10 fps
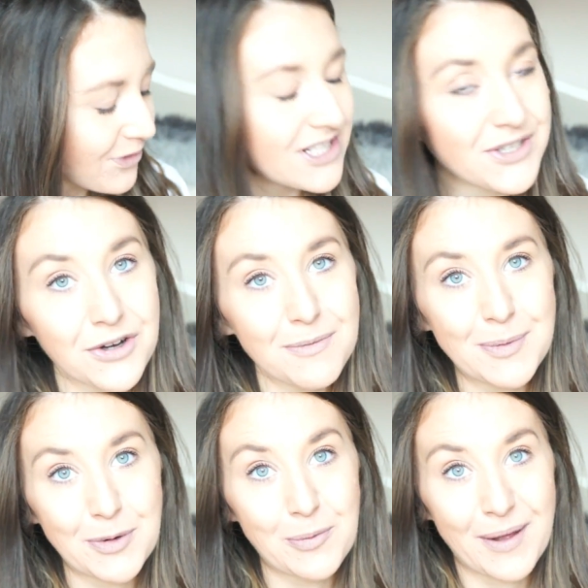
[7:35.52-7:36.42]
So I got him
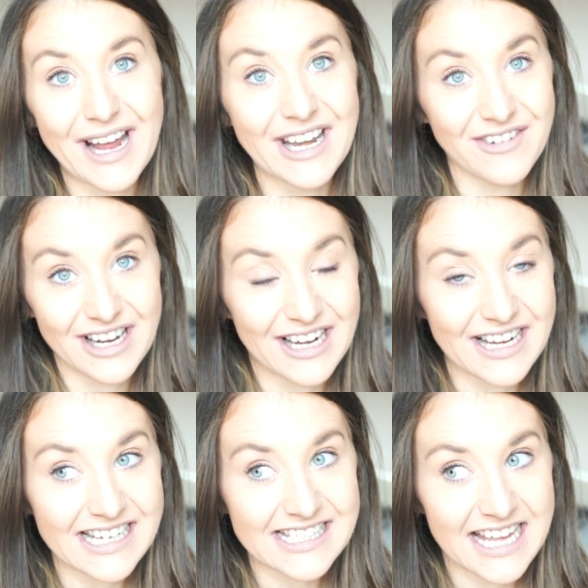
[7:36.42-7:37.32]
the ball pit and he really
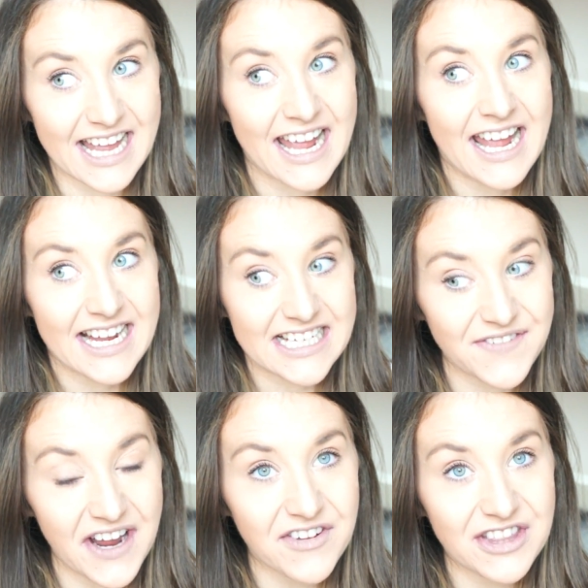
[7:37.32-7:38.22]
likes it.
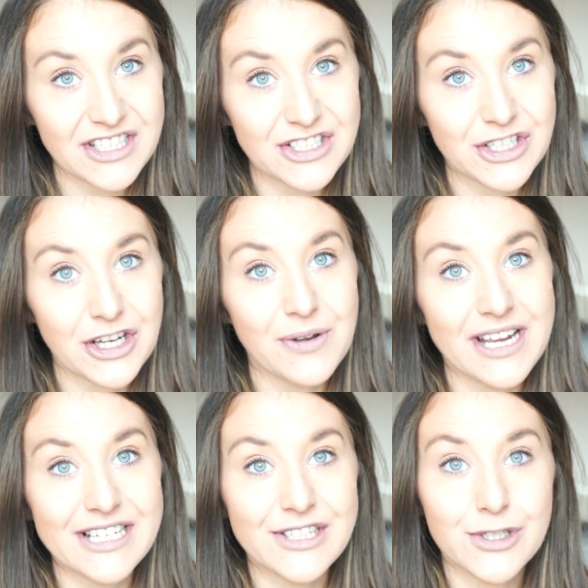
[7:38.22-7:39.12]
His favourite thing to do
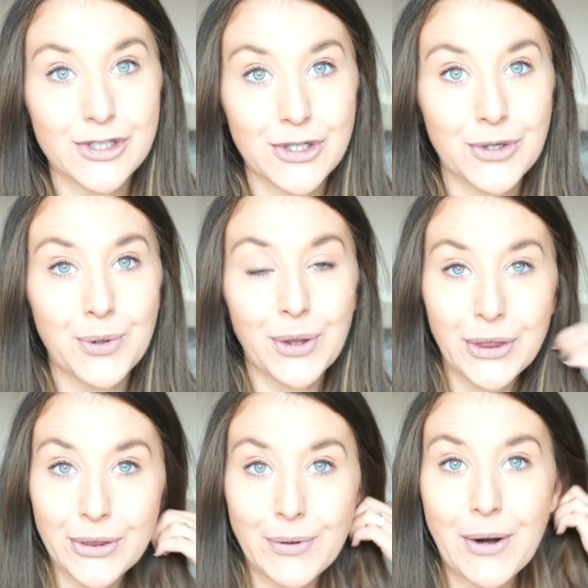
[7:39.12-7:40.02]
is to
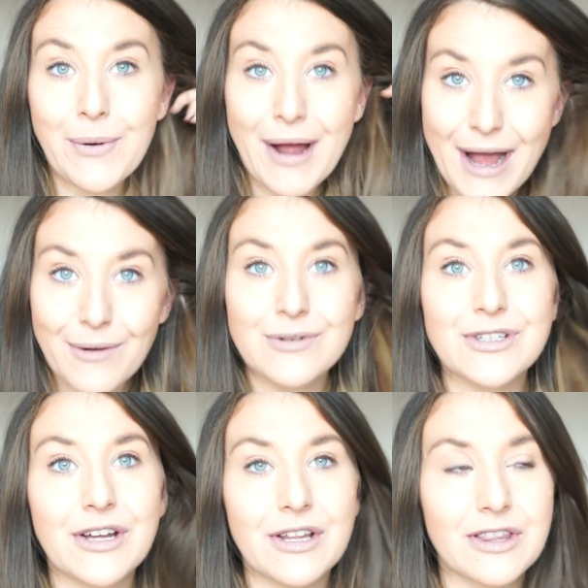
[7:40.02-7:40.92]
throw out
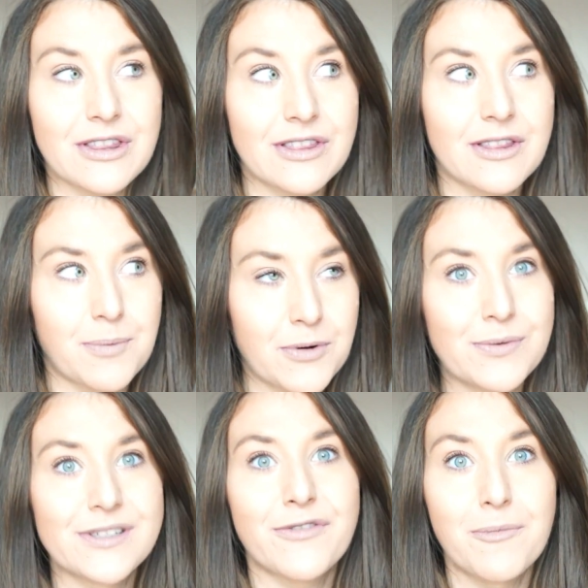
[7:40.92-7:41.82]
the
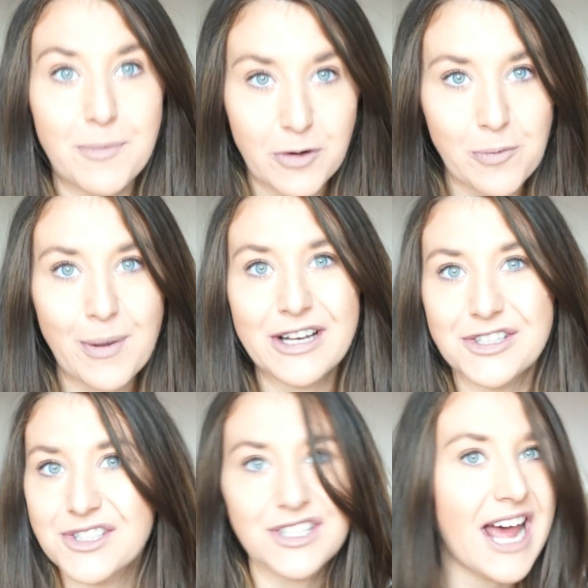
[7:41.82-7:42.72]
balls from the ball pit
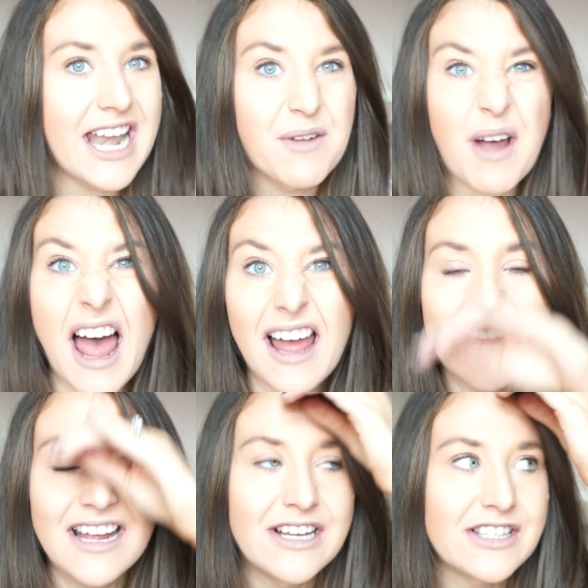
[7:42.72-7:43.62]
just to anywhere,
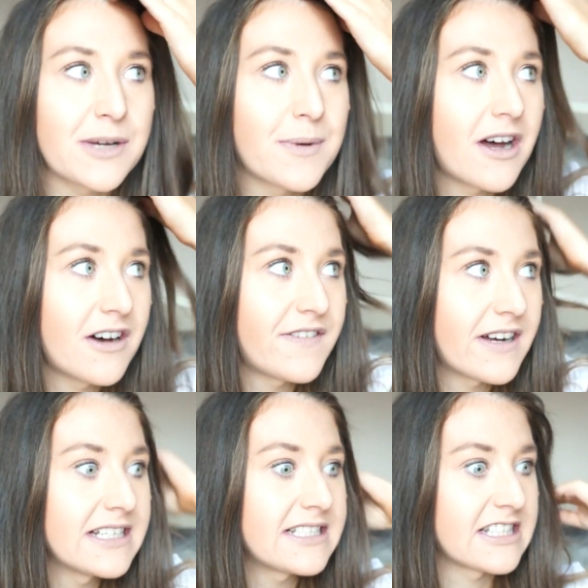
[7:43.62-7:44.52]
so we are
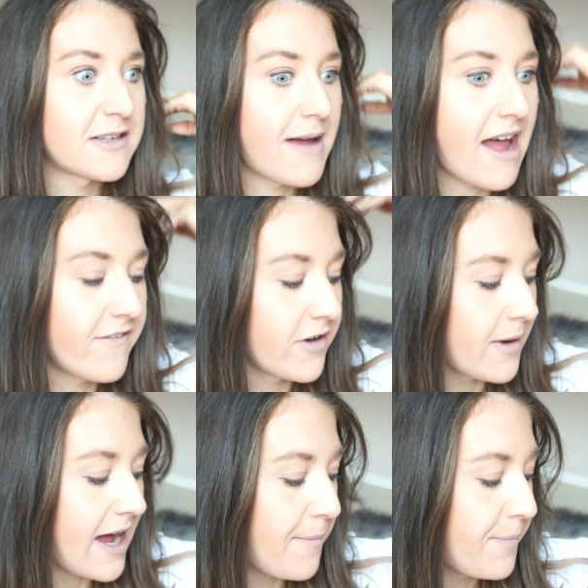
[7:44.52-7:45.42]
finding them
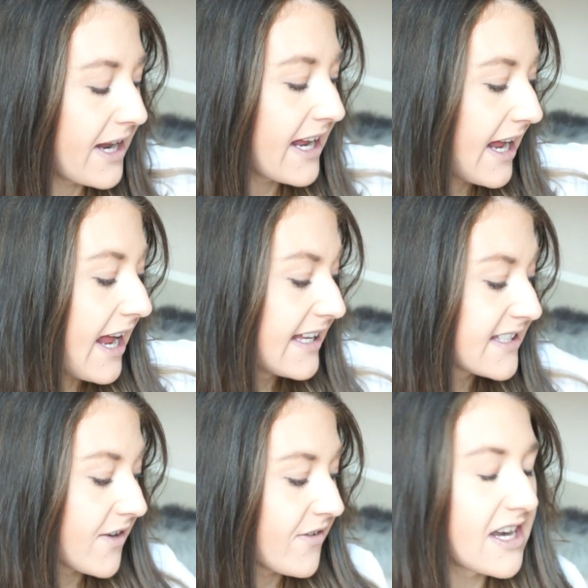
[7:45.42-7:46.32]
everywhere, but it
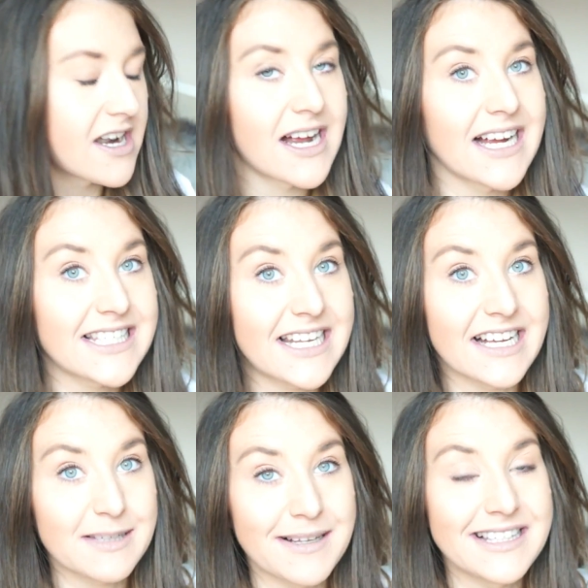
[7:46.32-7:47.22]
is a really nice
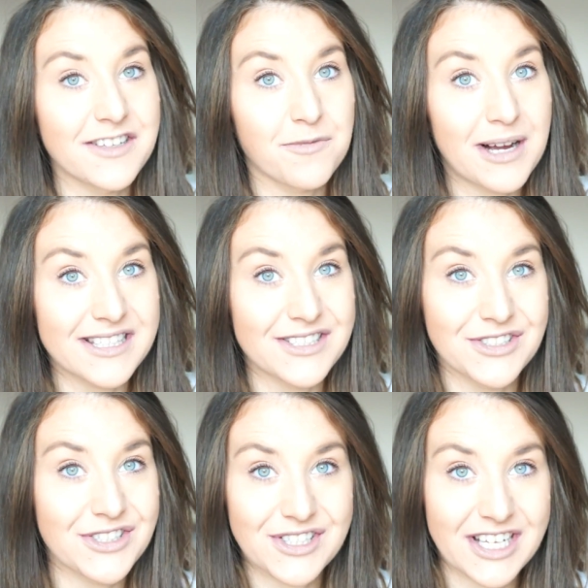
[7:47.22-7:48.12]
inexpensive
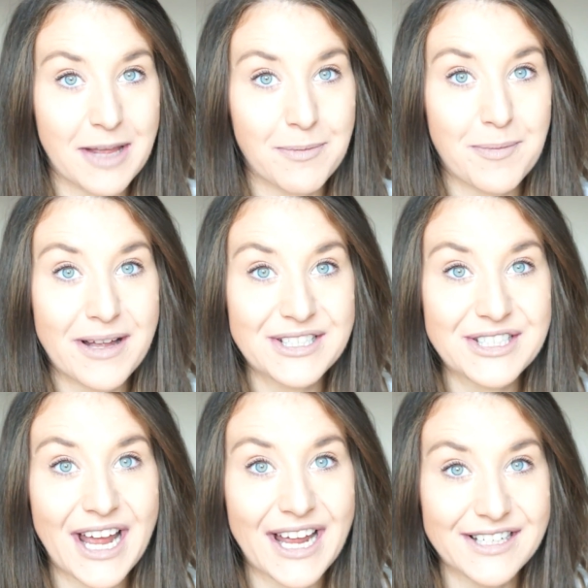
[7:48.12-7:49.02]
present just to keep them
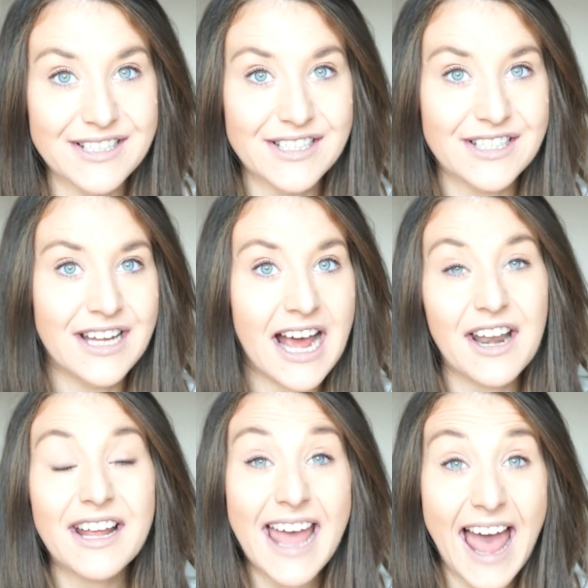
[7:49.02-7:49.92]
entertained.
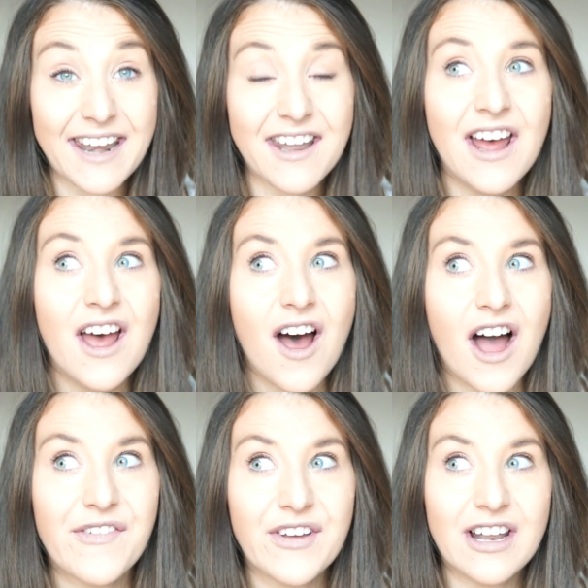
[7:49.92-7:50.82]
And again,
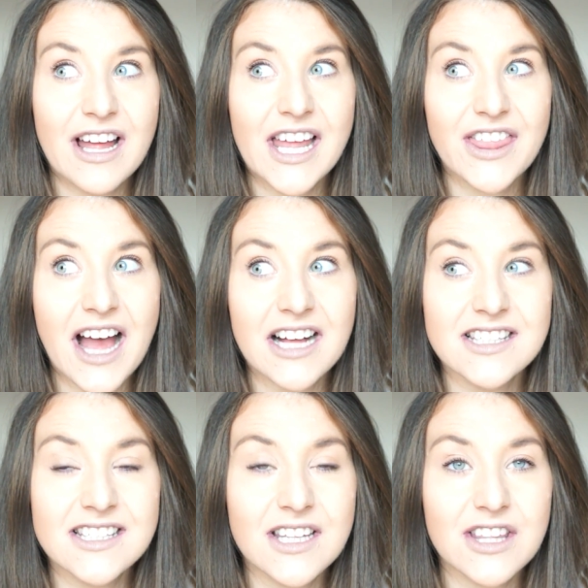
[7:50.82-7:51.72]
I feel like
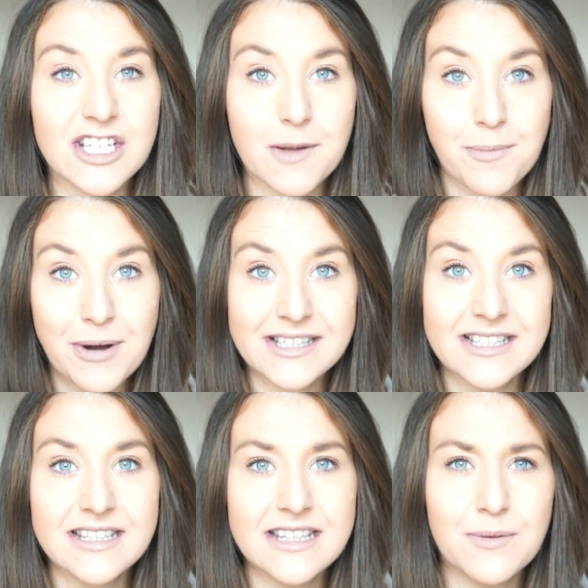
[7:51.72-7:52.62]
that's the type of
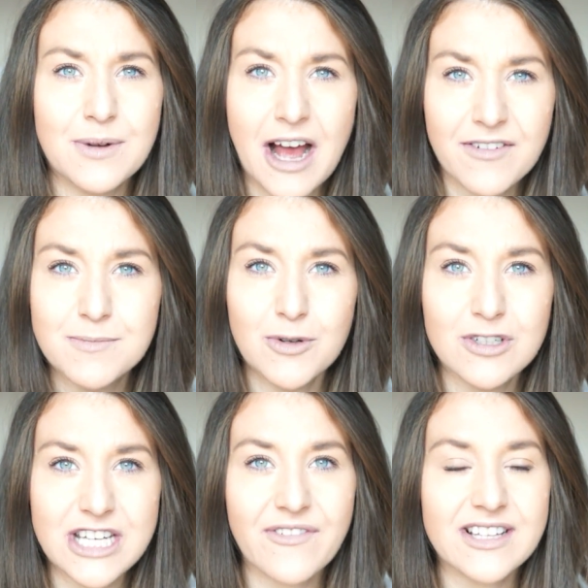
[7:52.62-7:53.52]
present that will have some
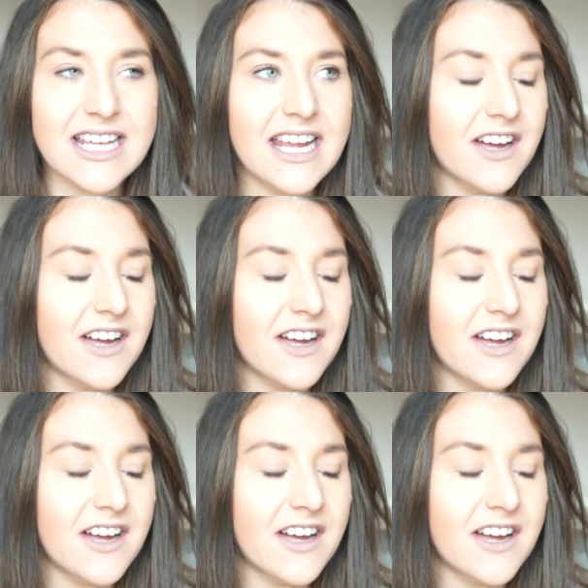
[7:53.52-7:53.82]
longevity.